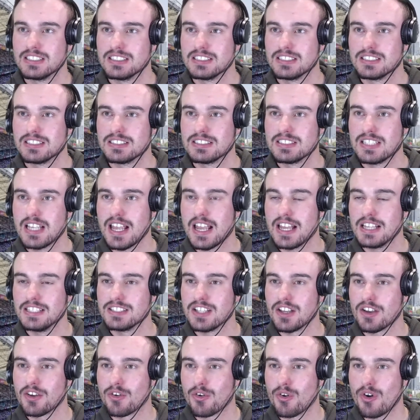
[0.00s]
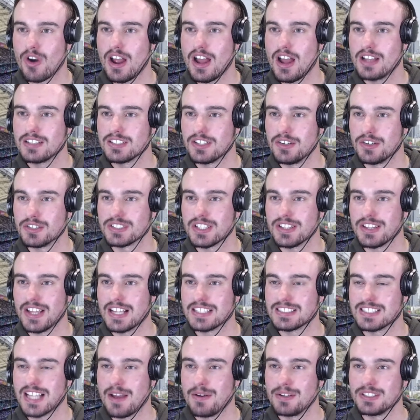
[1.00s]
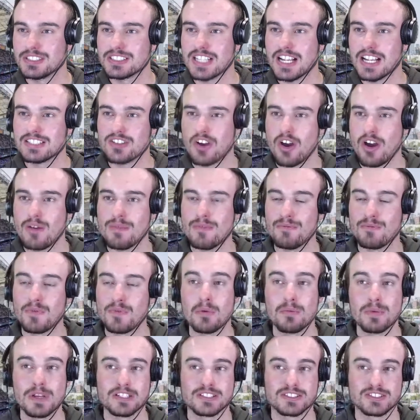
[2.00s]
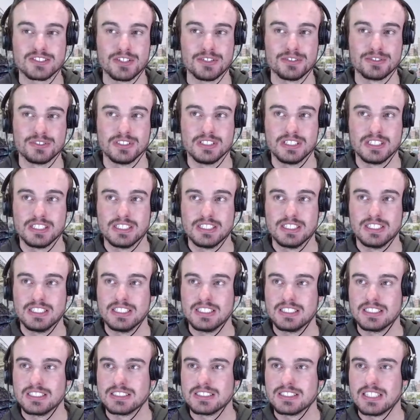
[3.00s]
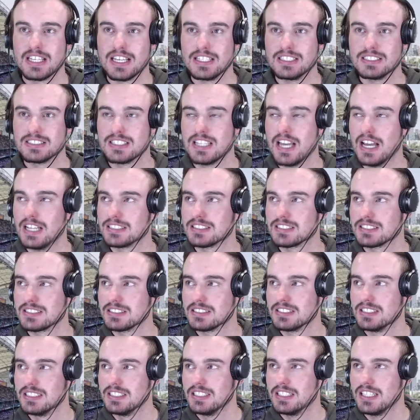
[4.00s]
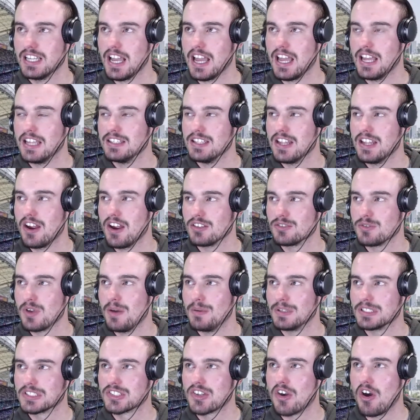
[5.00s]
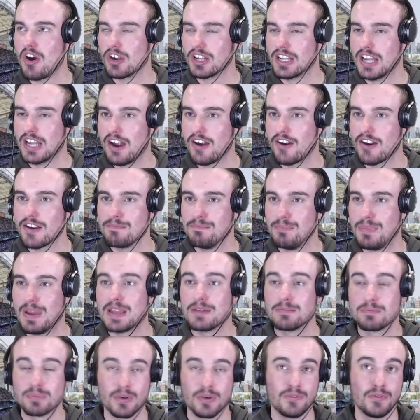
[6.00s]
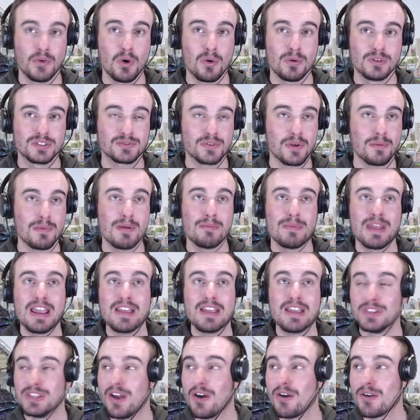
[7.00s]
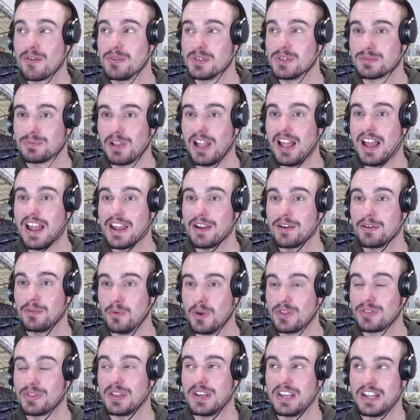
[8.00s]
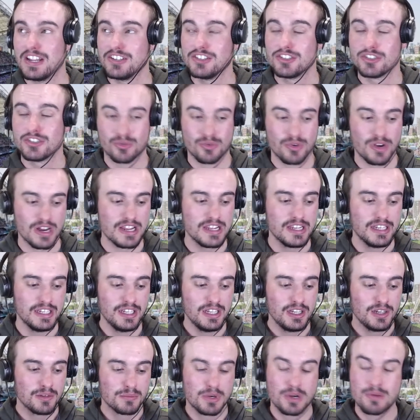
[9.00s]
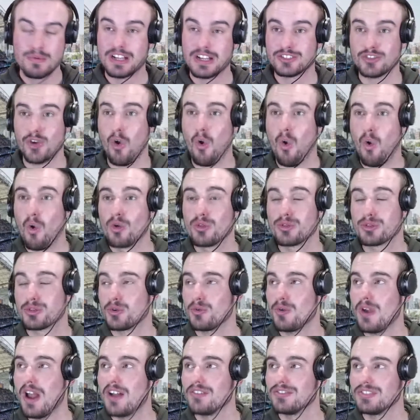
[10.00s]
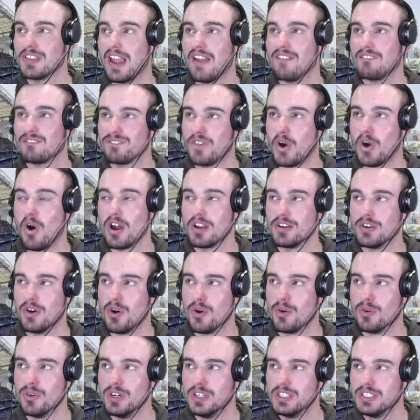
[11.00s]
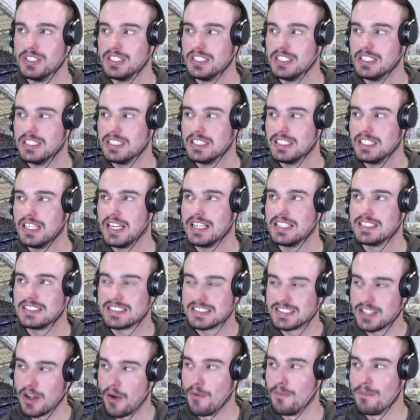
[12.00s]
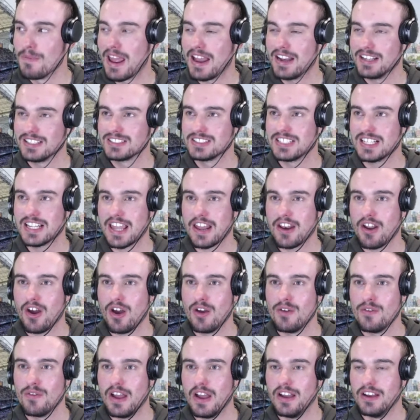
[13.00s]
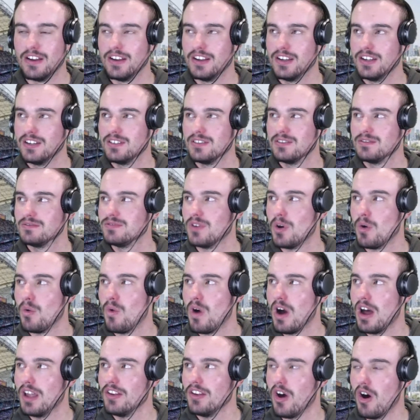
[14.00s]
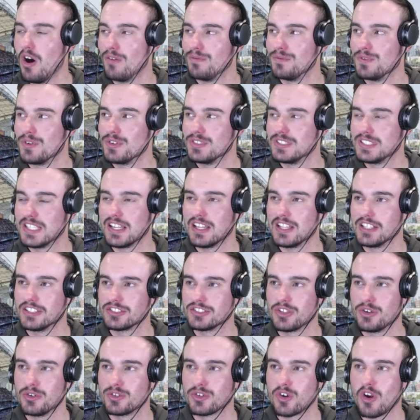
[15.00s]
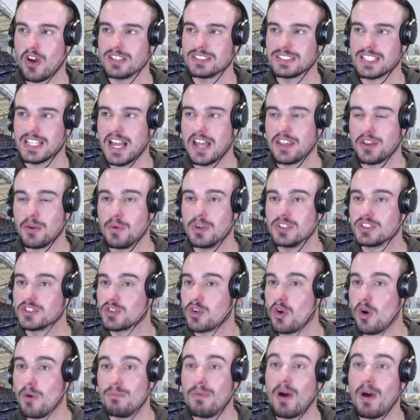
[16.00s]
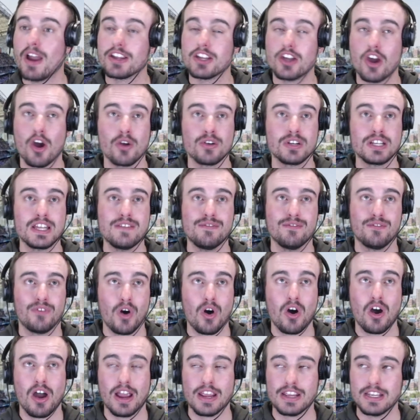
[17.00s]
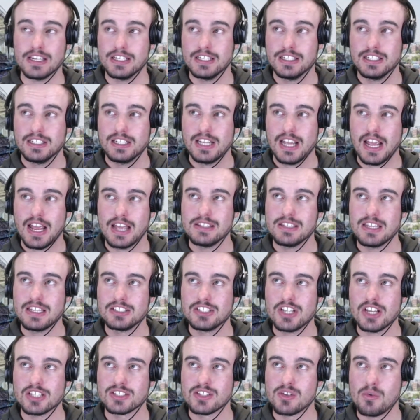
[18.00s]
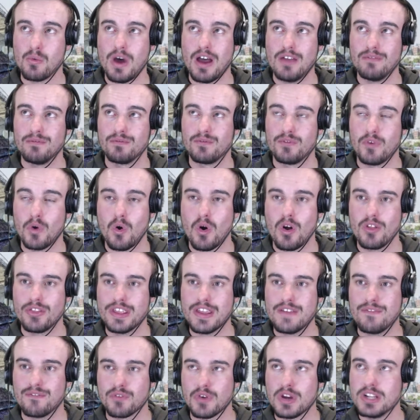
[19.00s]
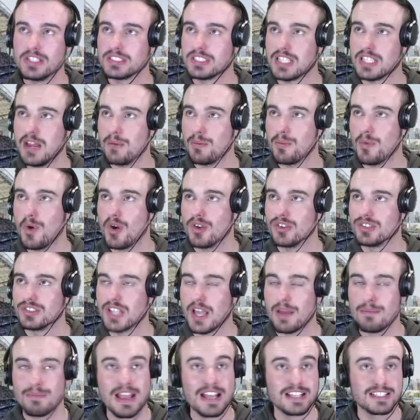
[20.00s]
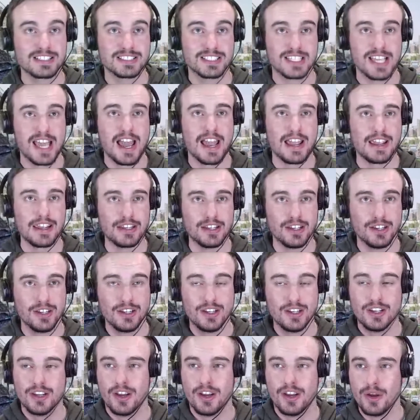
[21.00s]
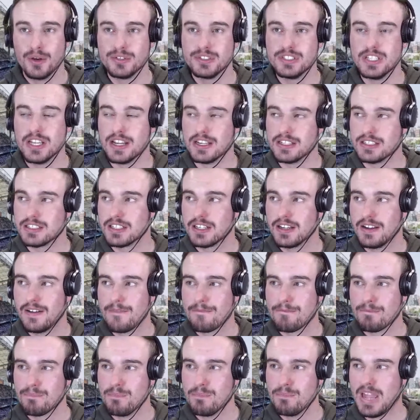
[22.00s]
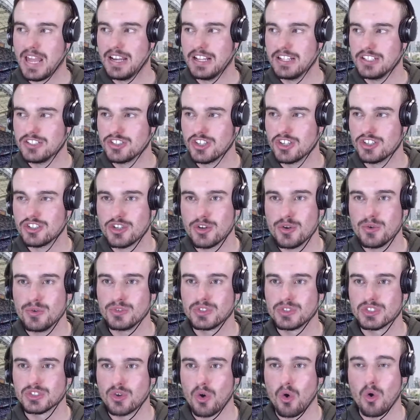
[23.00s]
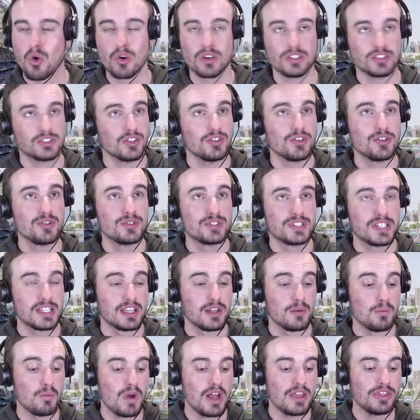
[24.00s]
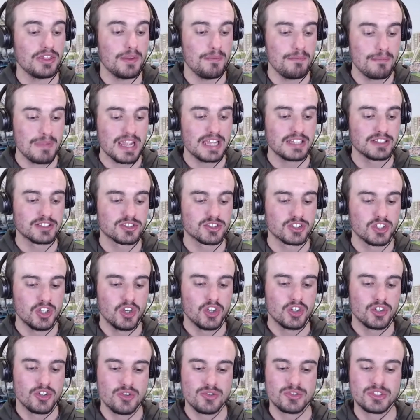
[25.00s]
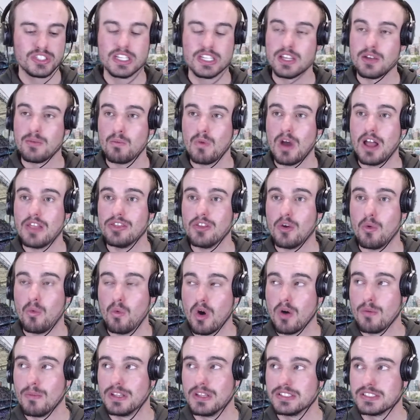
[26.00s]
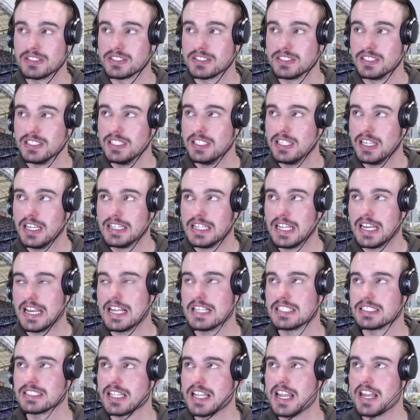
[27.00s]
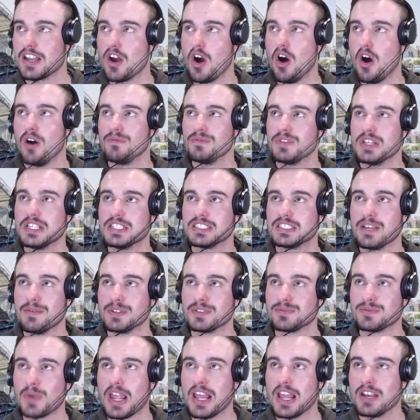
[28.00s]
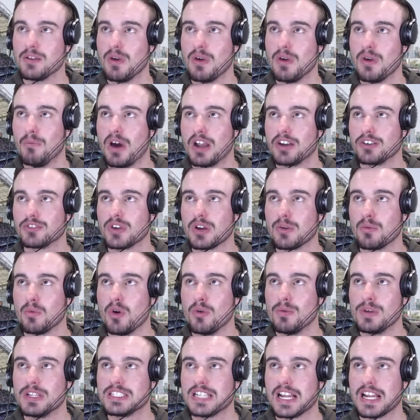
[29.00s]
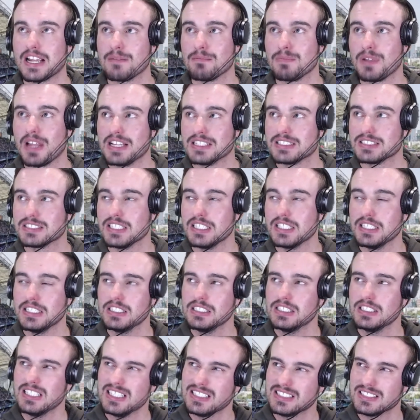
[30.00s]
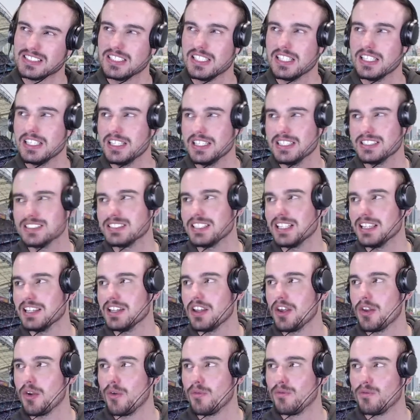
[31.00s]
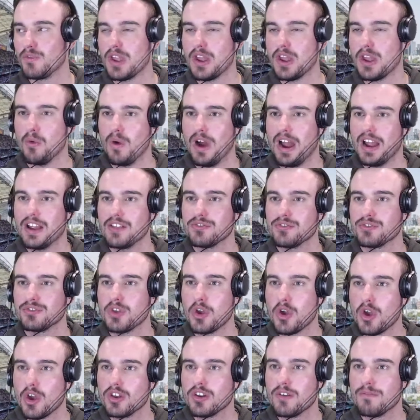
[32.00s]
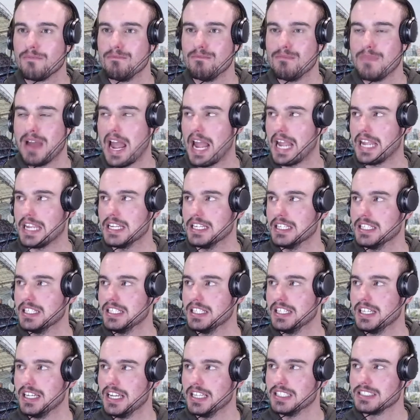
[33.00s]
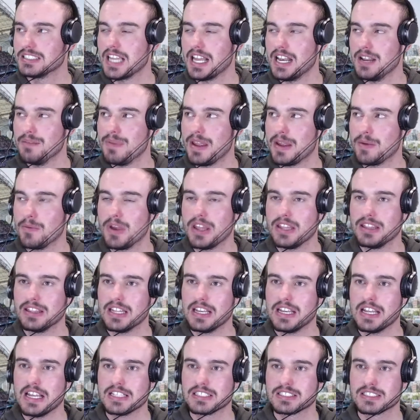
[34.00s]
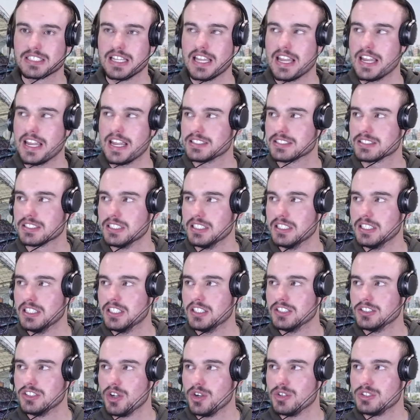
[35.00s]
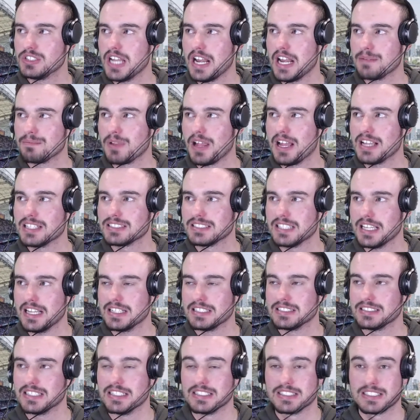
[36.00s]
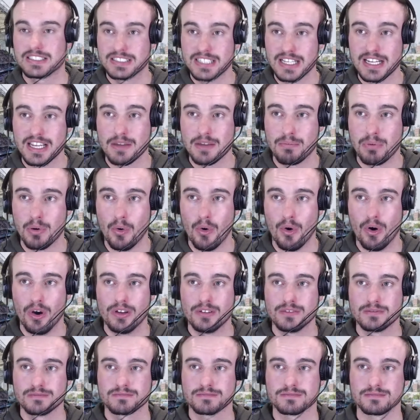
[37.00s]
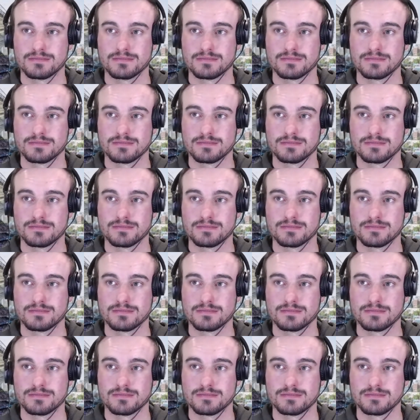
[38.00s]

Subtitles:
Says Grant, and also thanks Hamish. Take time and feel better soon. Says Gus. And there as well, but Scott Curry, big performance from him, even though he was playing with an injury pretty much all throughout that final. He still managed to get over for one of New Zealand's 2 tries. The other was scored by Cody Vi, and then just the one for the French, that was Pasquet, who did manage to score it. So New Zealand won the men's, New Zealand won the women's. The next leg of the Sevens, for anyone wondering, will be taking place, and it's a little fair wait. 3rd of May is going to be when the next legs do take place. That is in Singapore.